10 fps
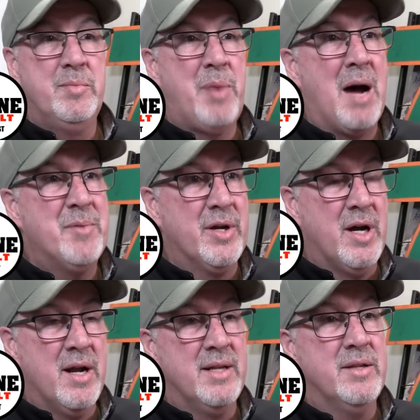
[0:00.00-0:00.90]
pop your
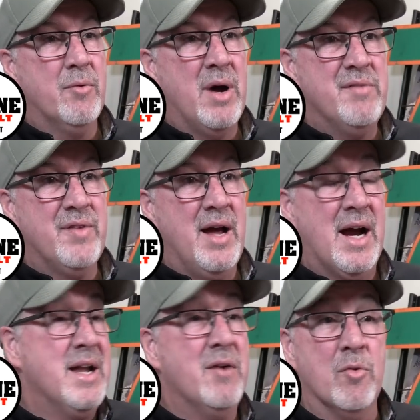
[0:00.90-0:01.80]
gun it's a white
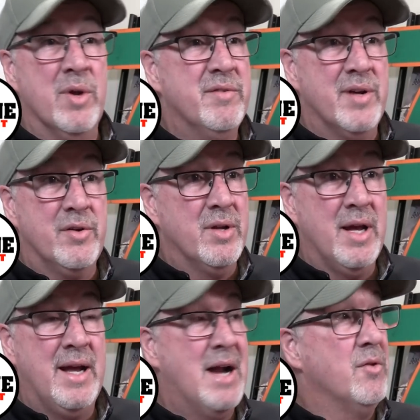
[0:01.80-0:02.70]
flag i never went to victory
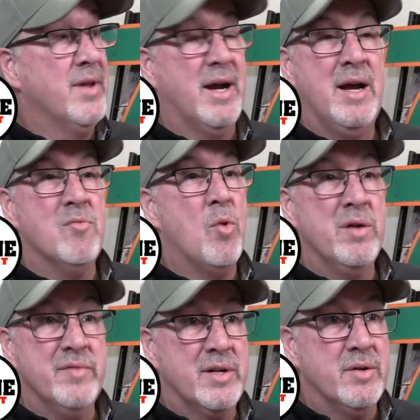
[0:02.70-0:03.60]
lane i don't think i have
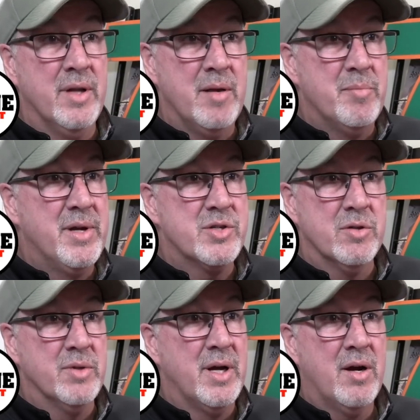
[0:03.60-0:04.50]
one victory lane
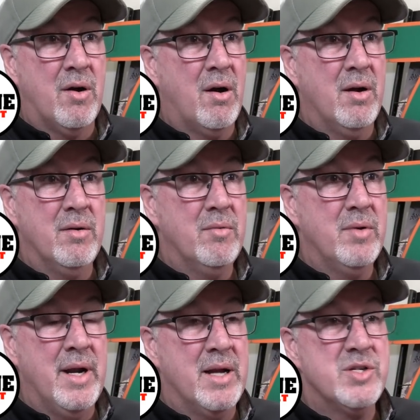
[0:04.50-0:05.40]
picture with that car and,
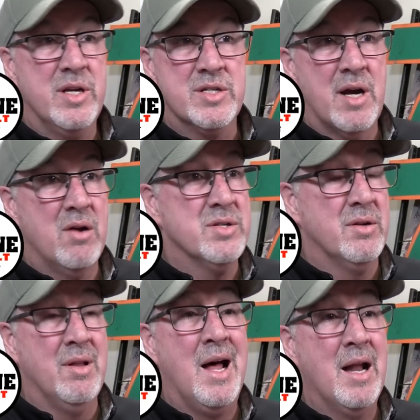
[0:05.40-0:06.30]
and i changed tires
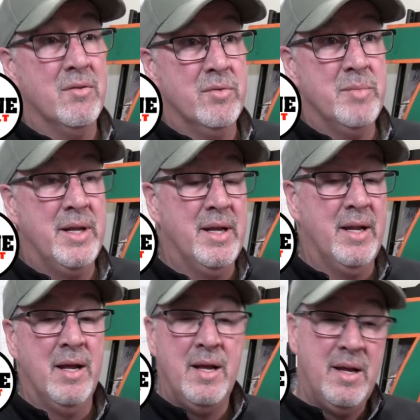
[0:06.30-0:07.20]
on a lot of them and
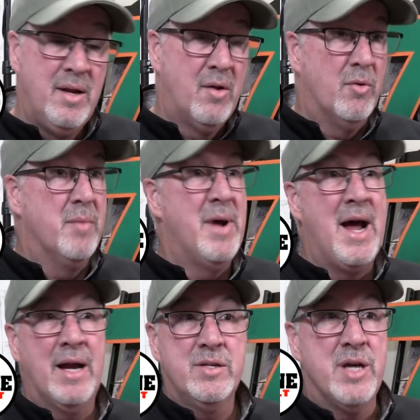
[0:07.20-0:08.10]
then run
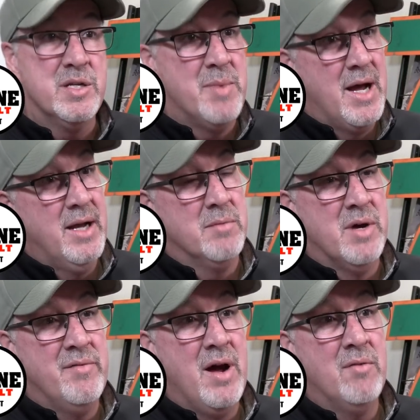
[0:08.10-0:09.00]
back change back into
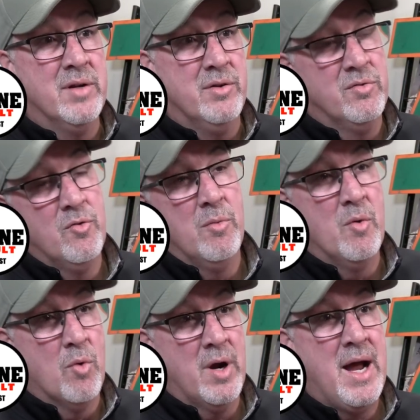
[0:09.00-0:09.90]
my valvoline uniform
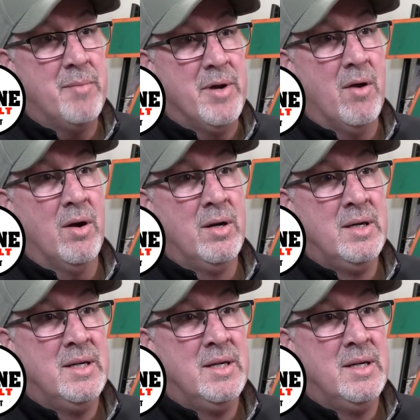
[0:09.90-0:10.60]
and work happy hour